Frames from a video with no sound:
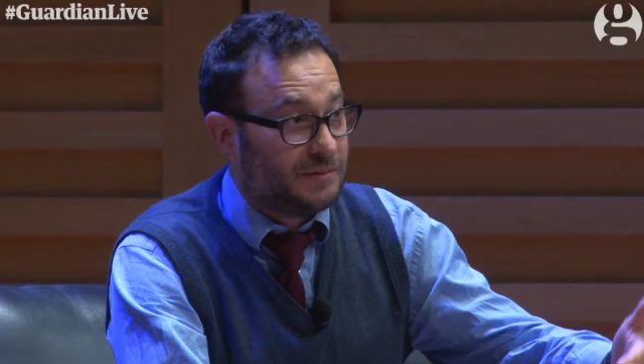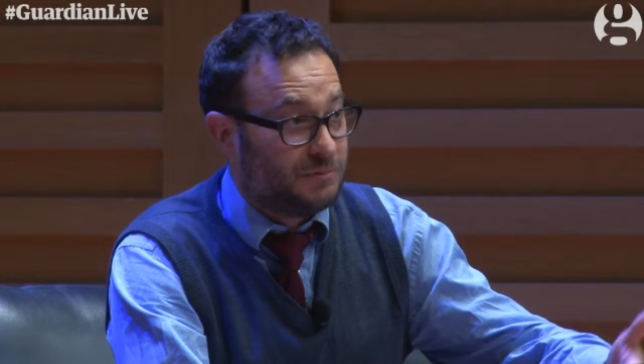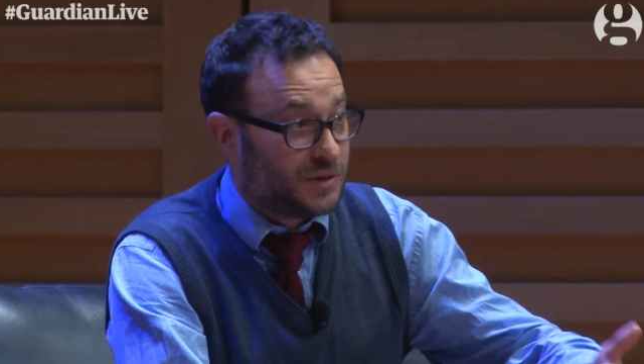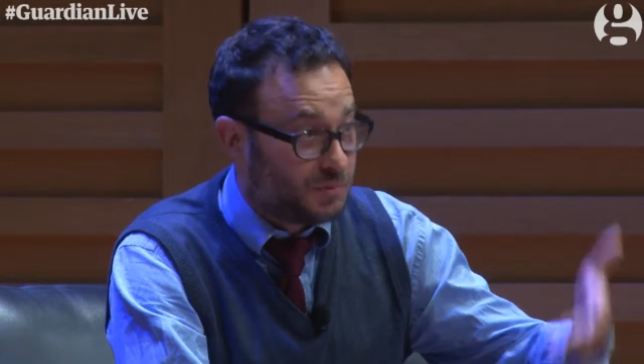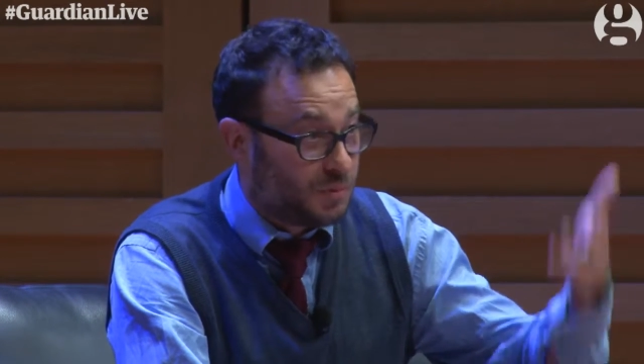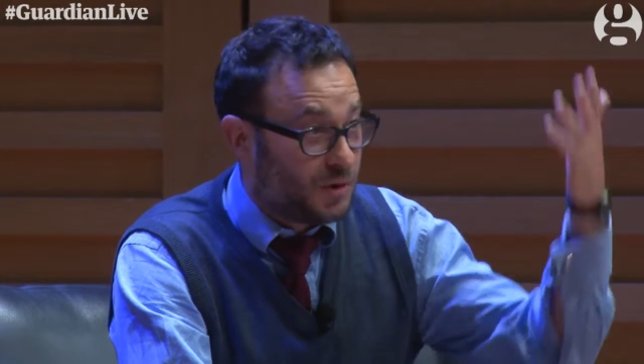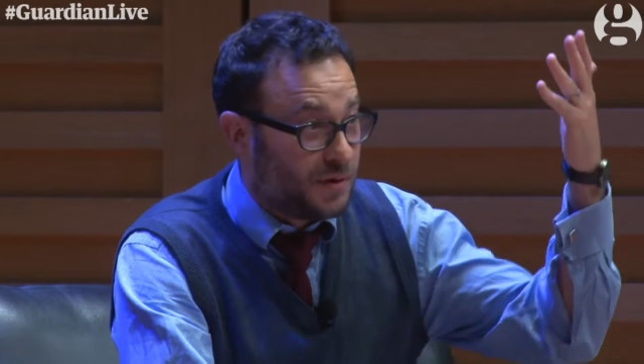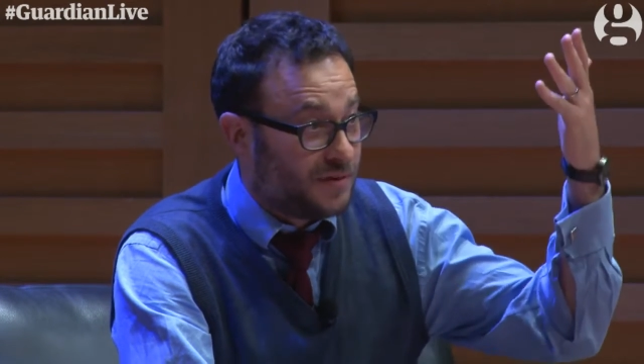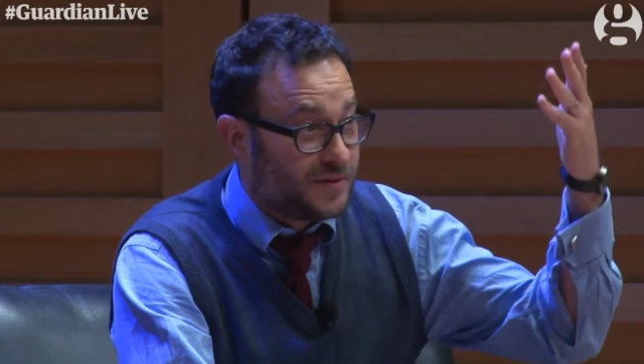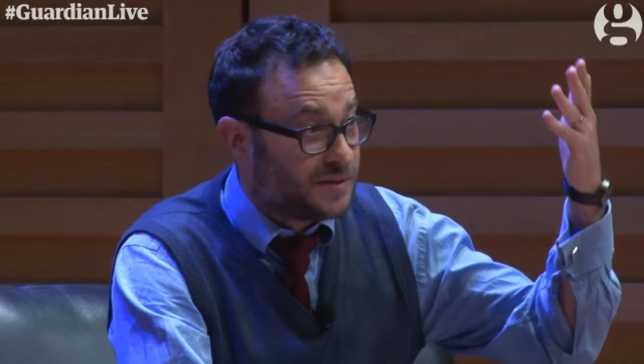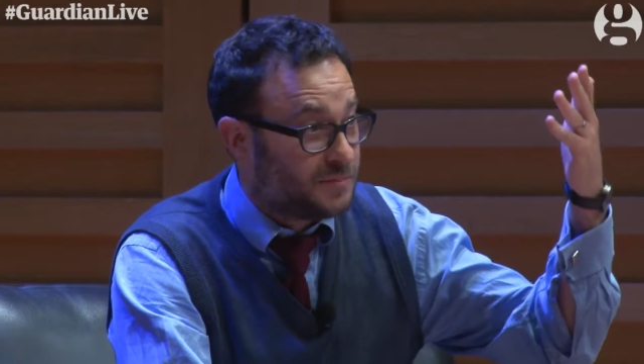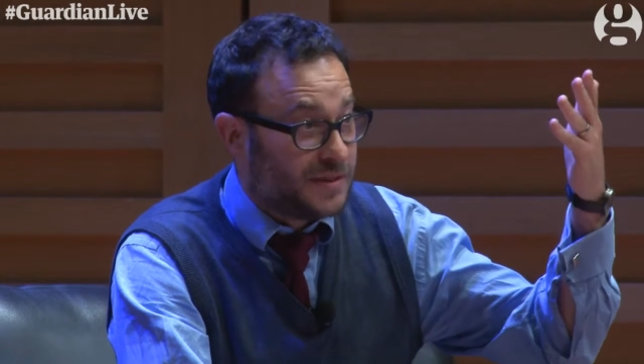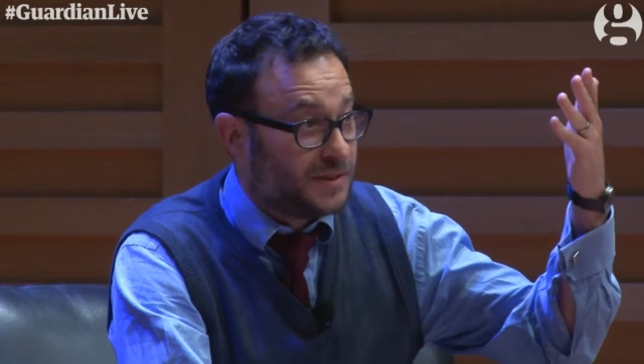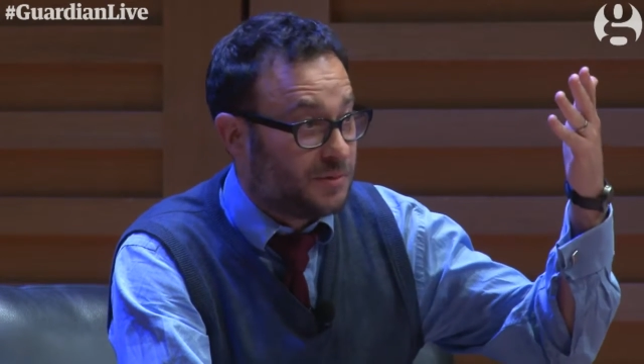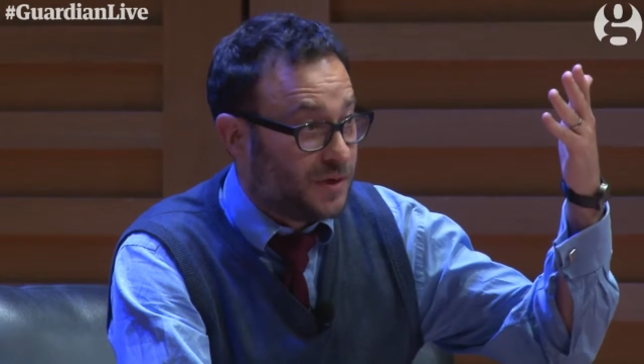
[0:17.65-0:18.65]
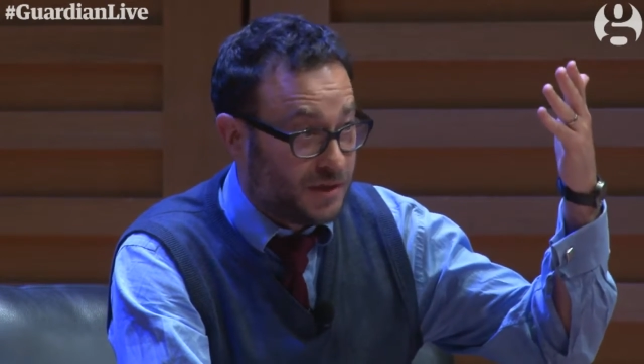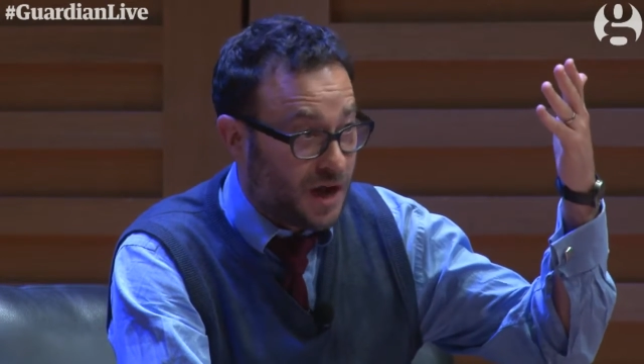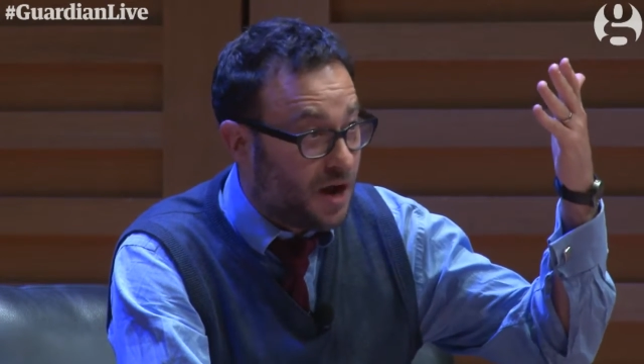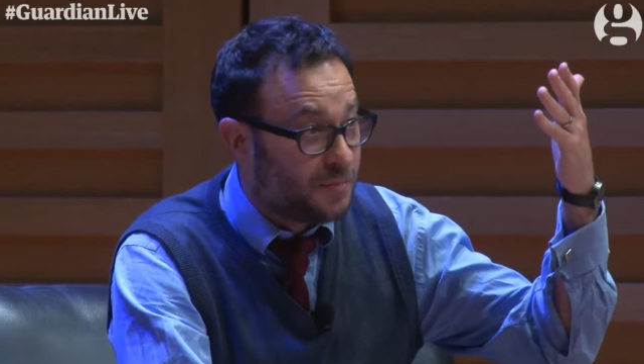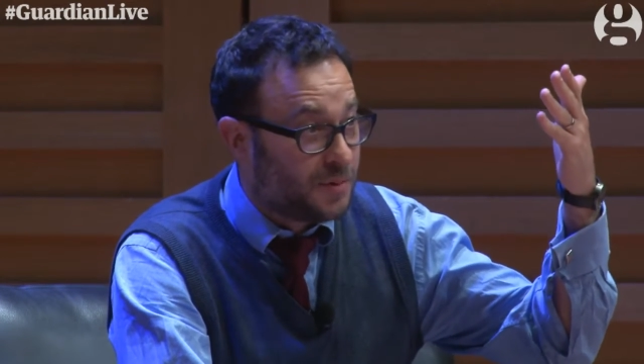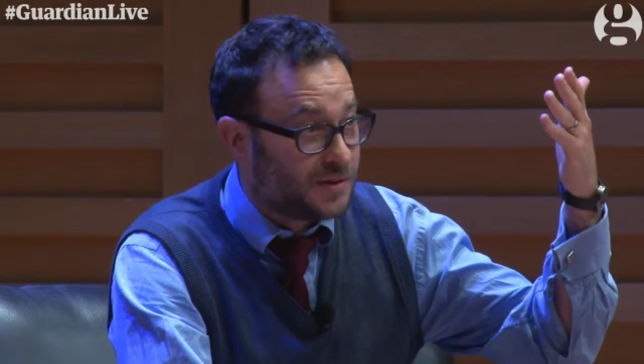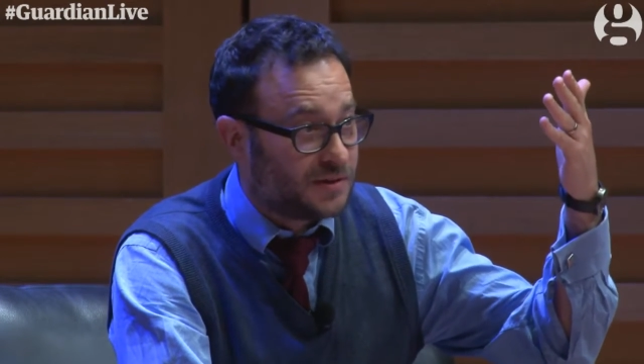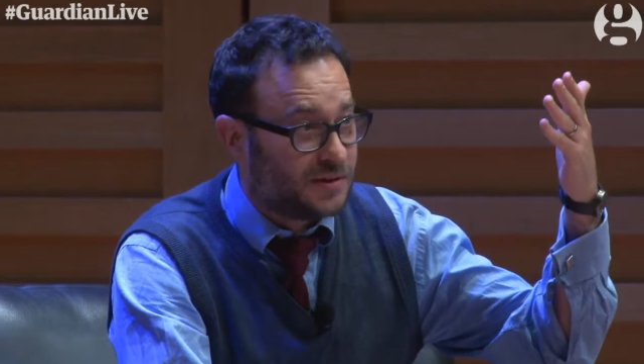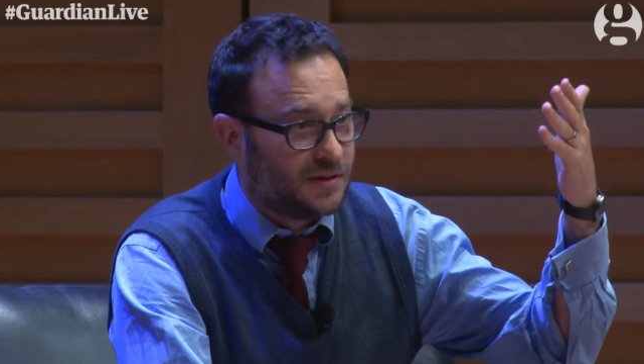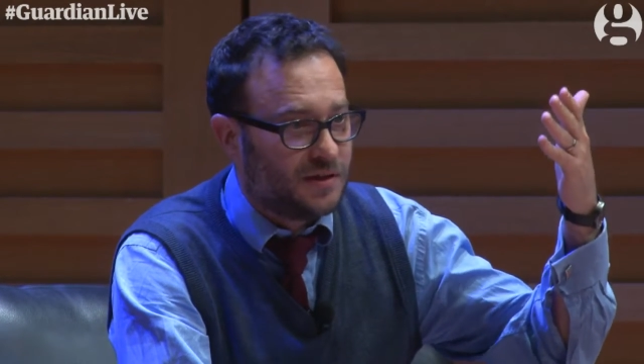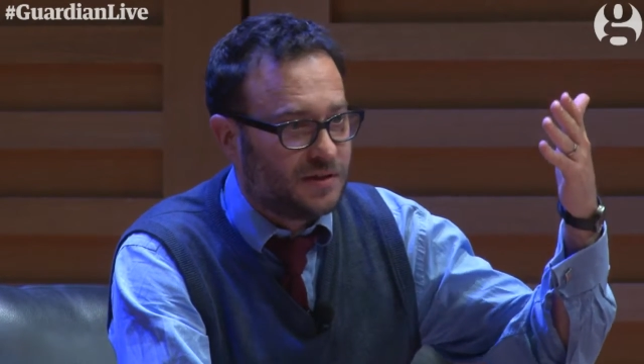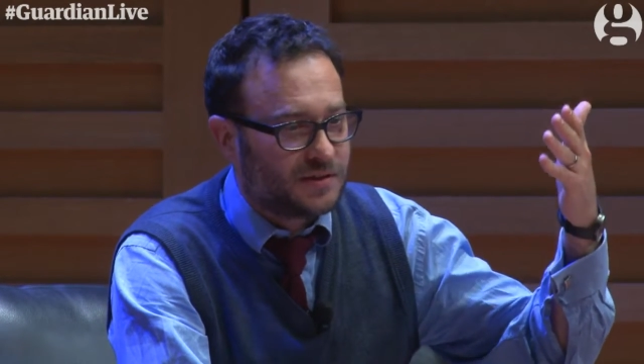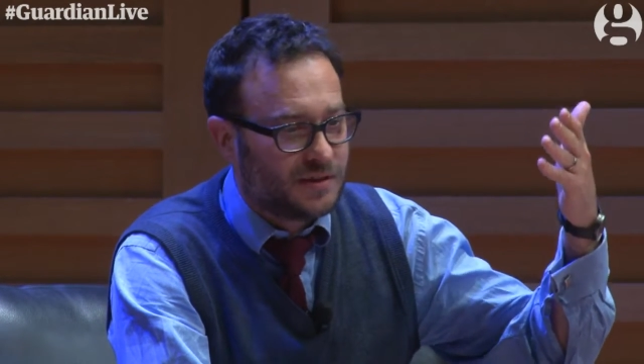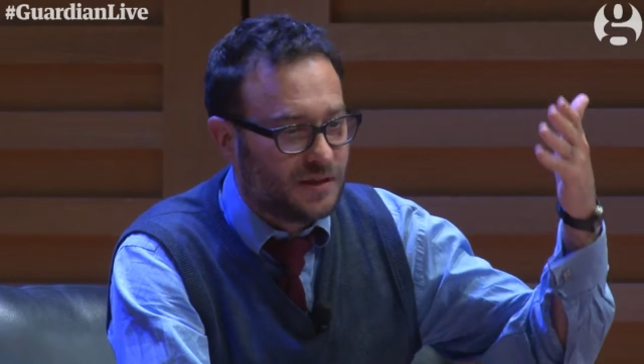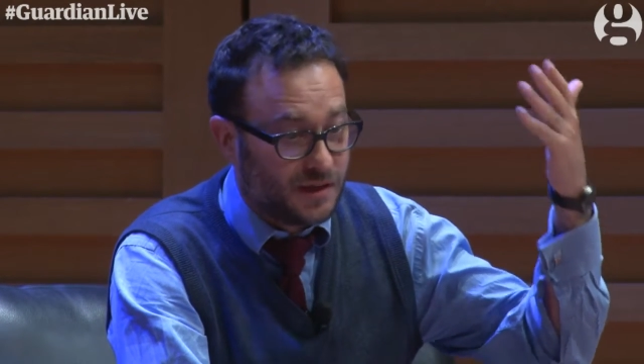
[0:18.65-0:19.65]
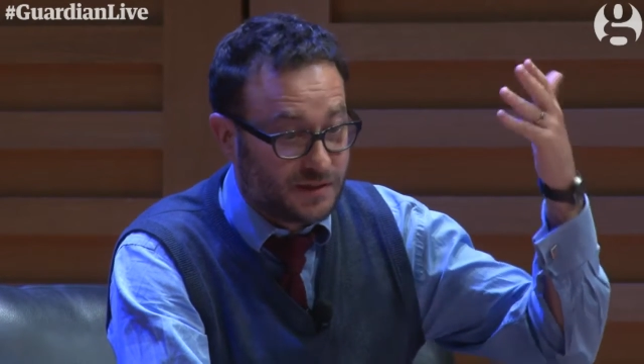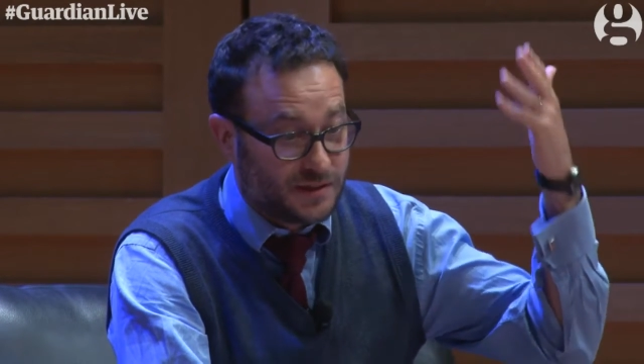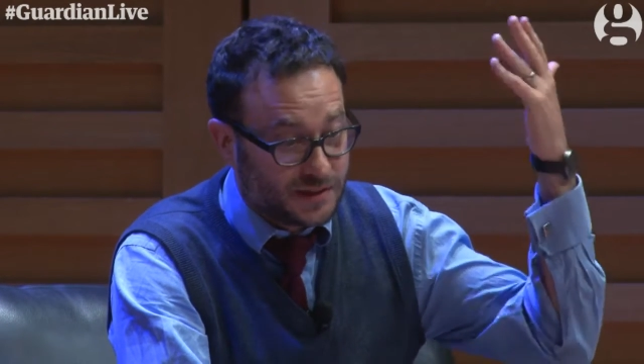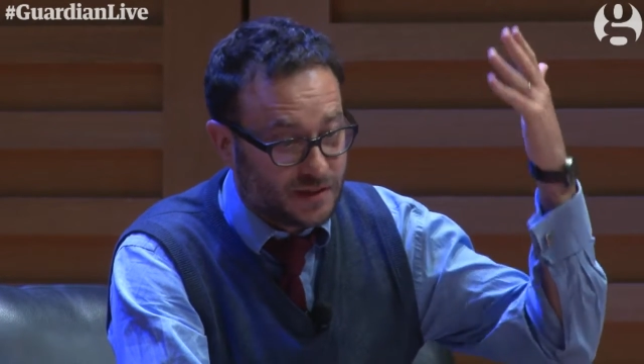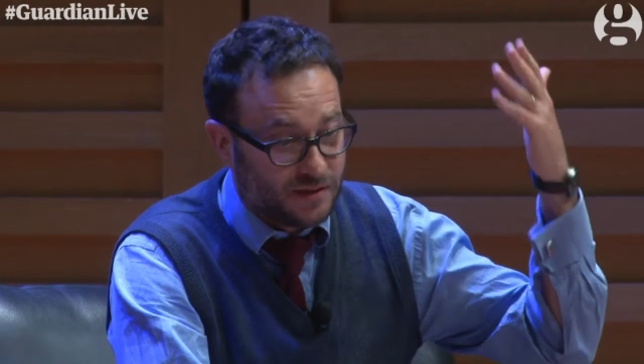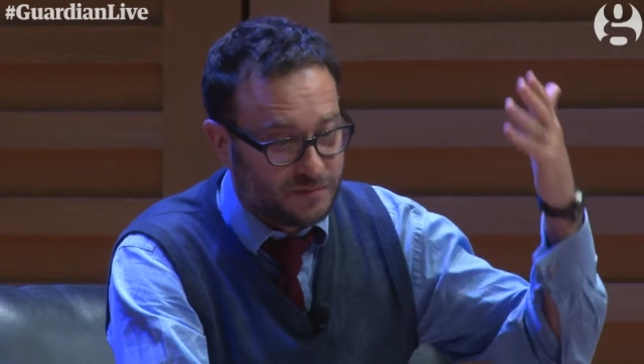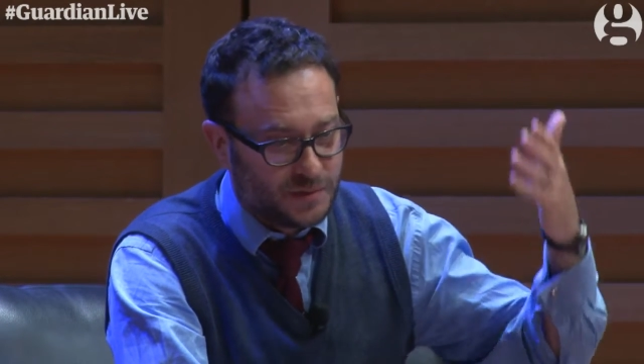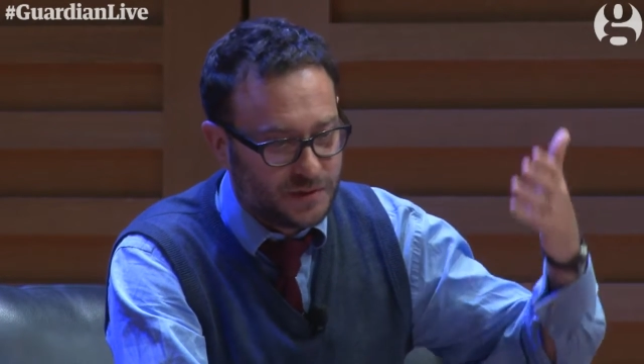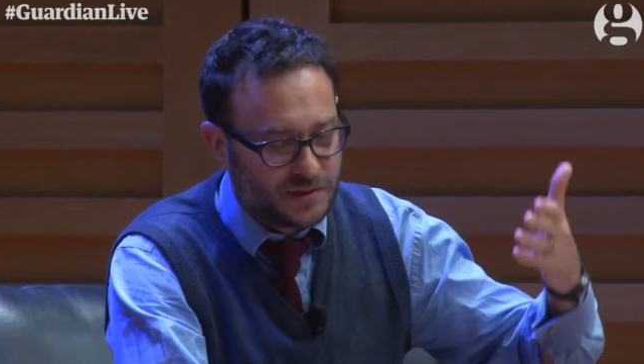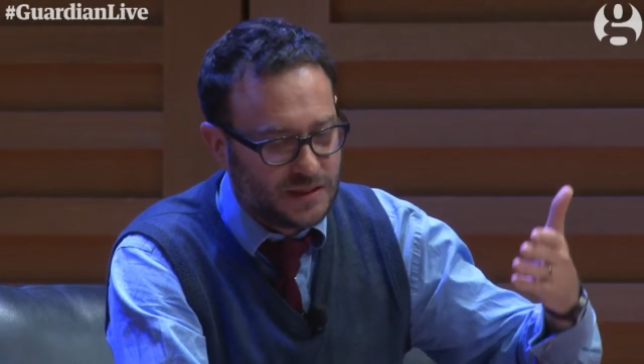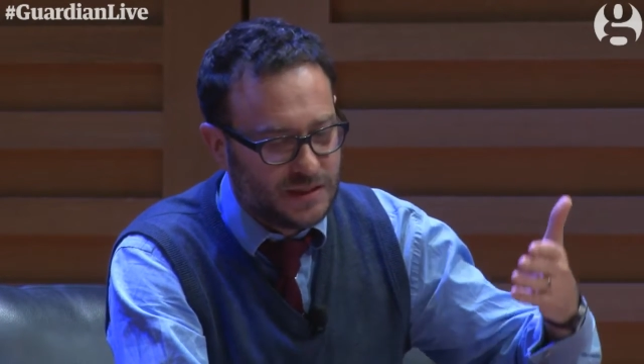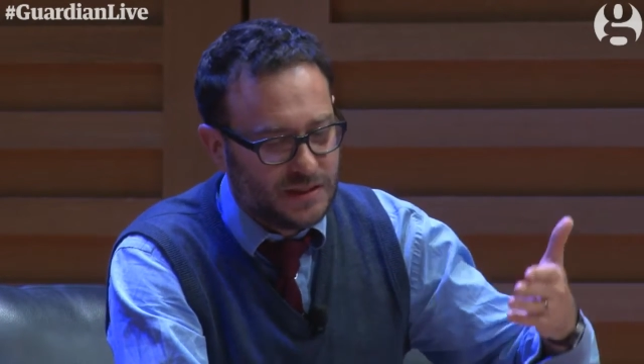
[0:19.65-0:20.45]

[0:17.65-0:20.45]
which is why welfare spending went up under this government,